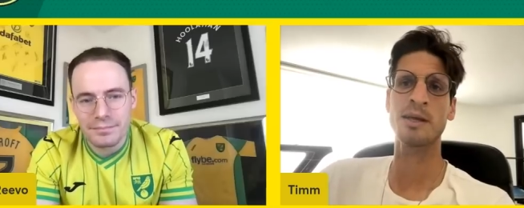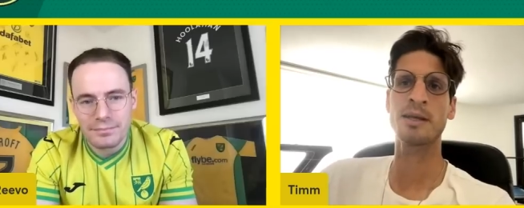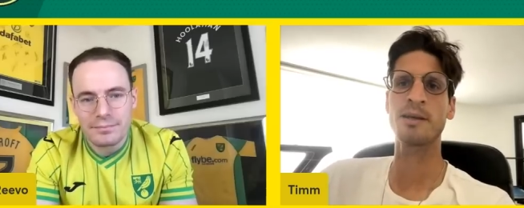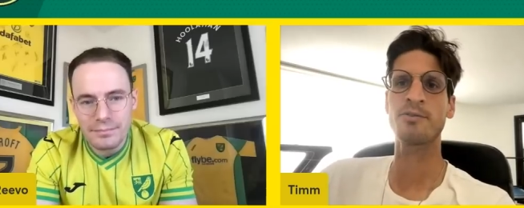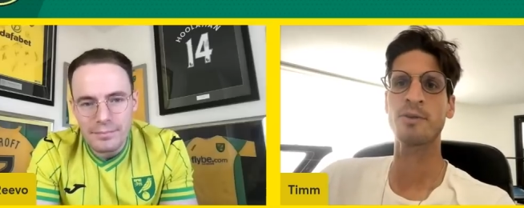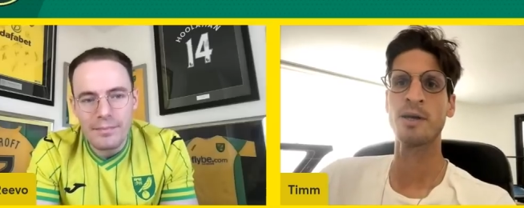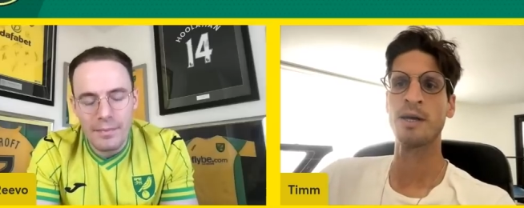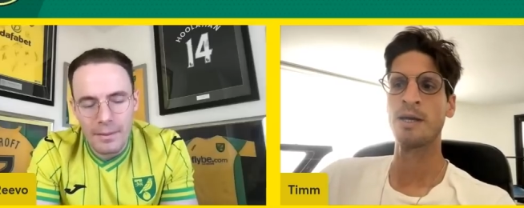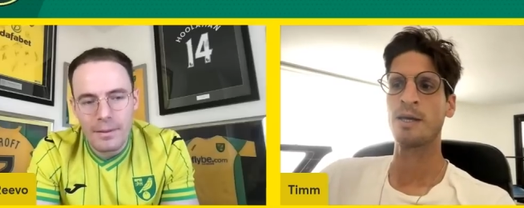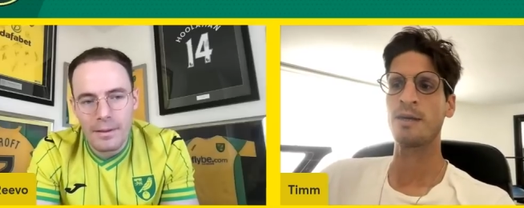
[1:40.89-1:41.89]
Speaker 1: And if
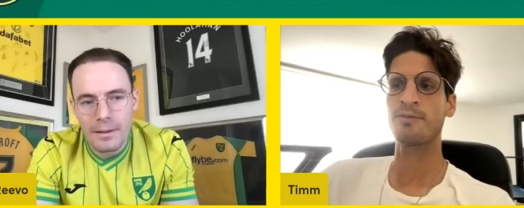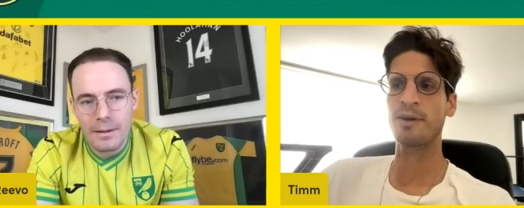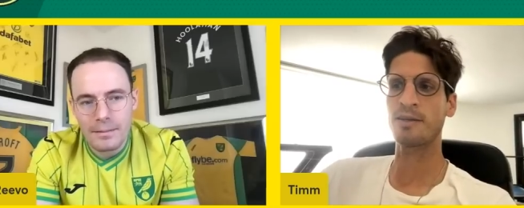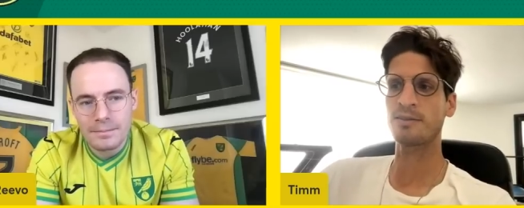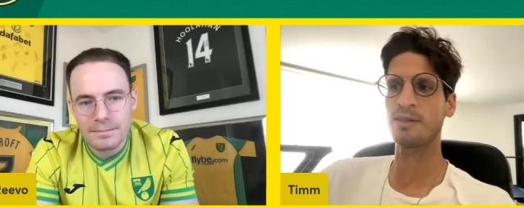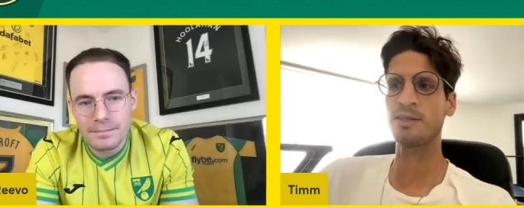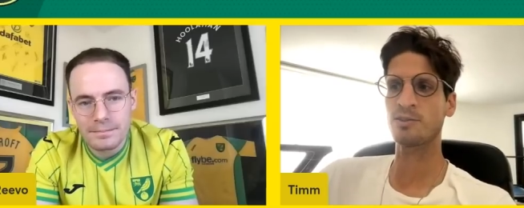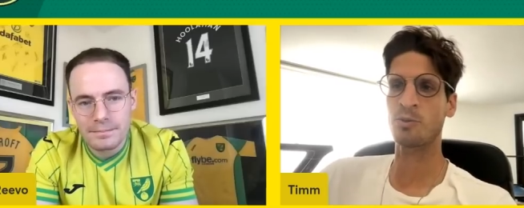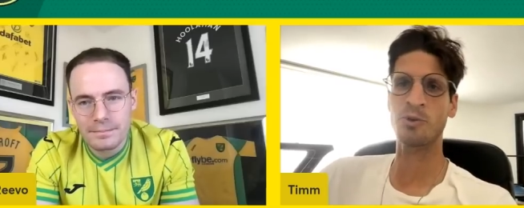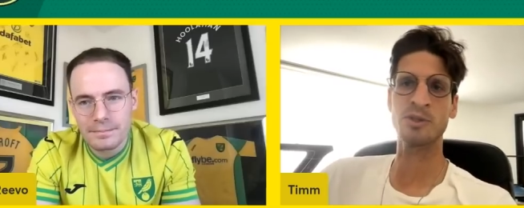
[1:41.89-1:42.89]
if I see
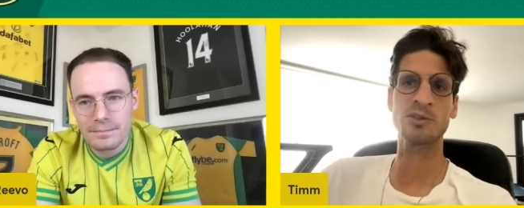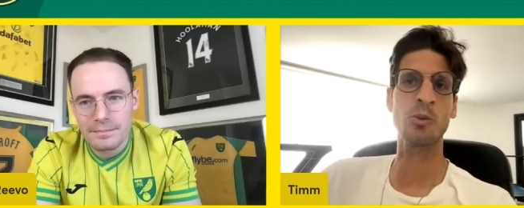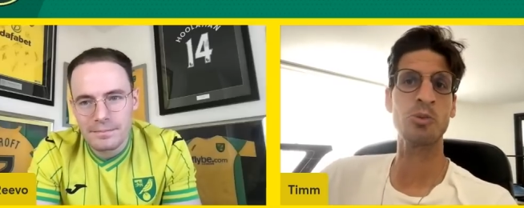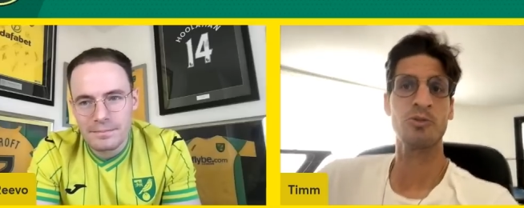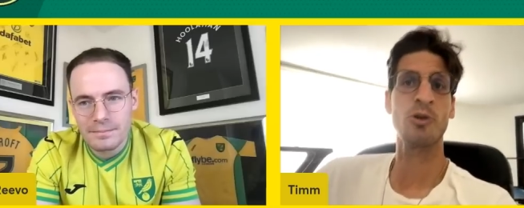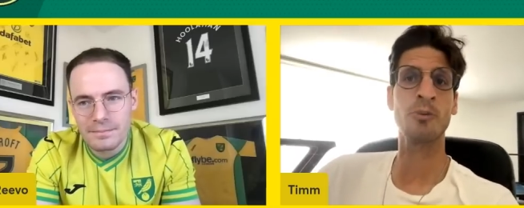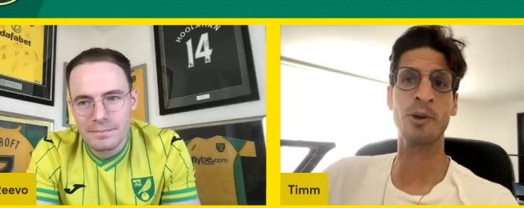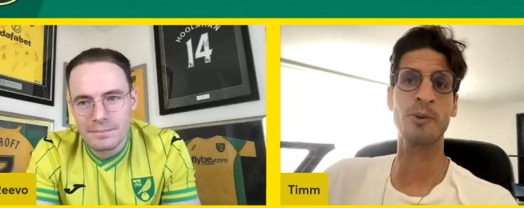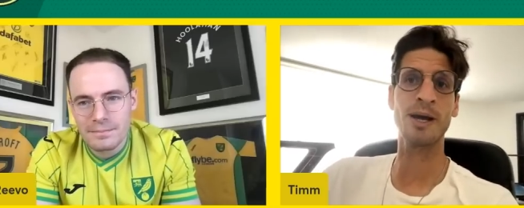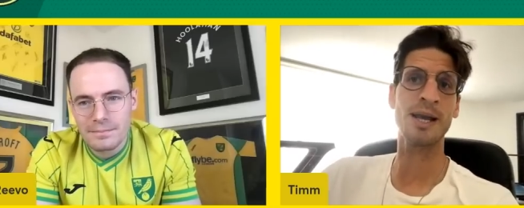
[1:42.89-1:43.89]
someone is not
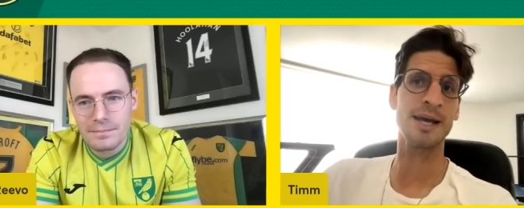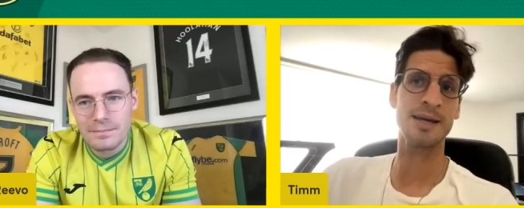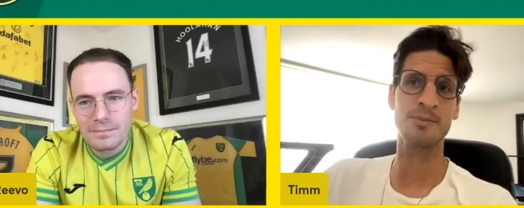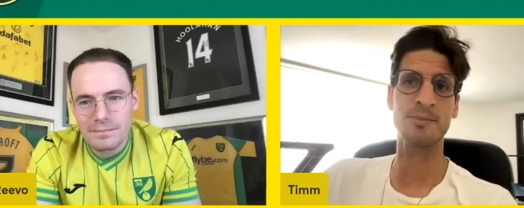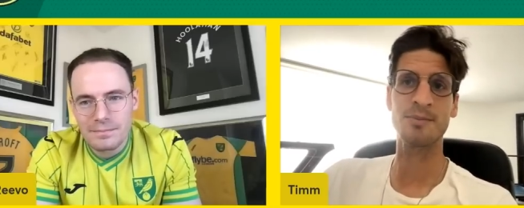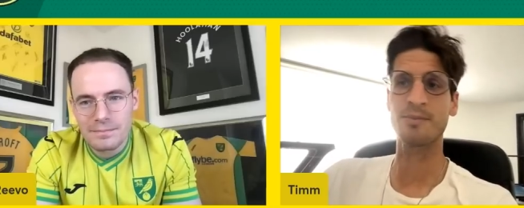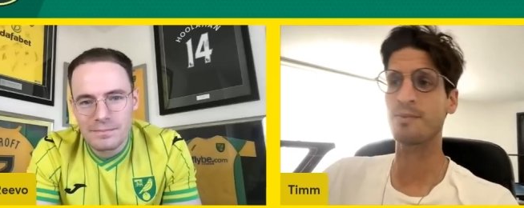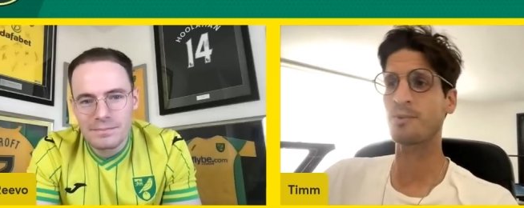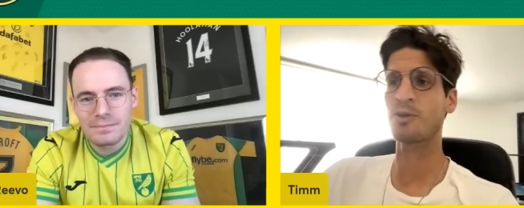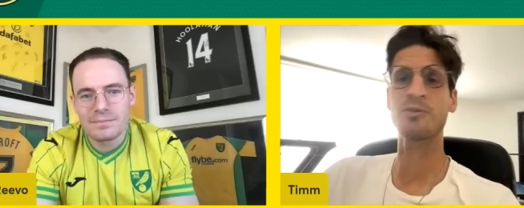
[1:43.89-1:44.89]
performing well, I am
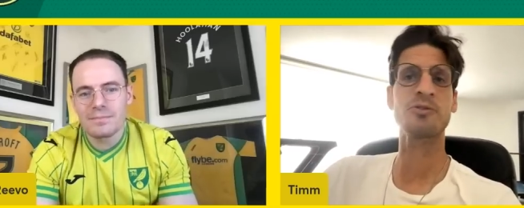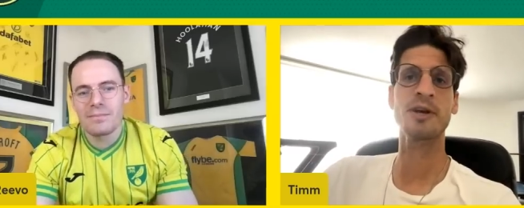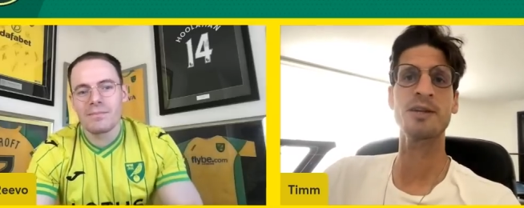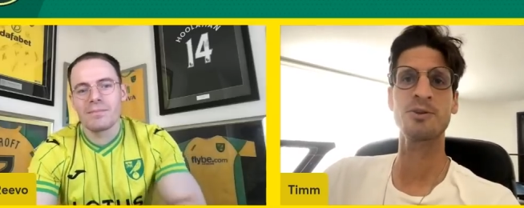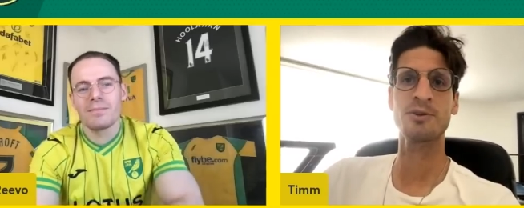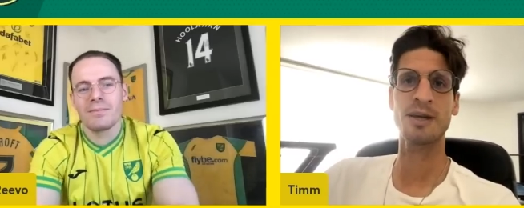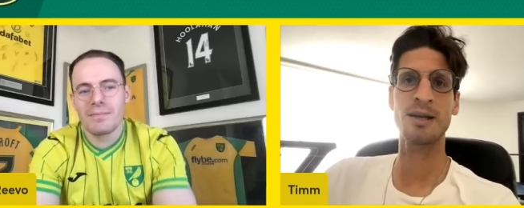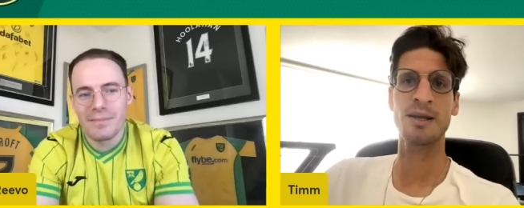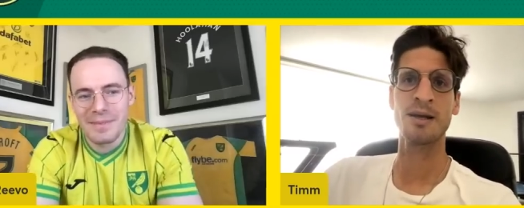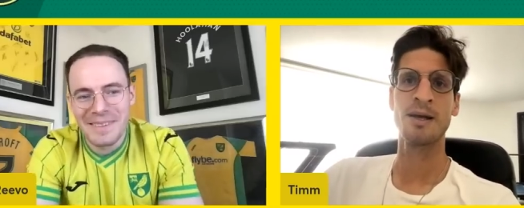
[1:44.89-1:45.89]
not afraid to
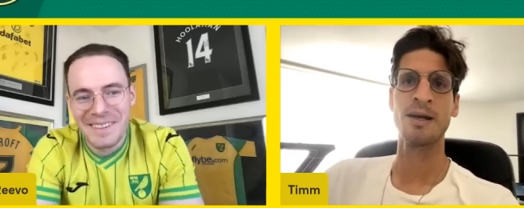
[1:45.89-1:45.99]
tell.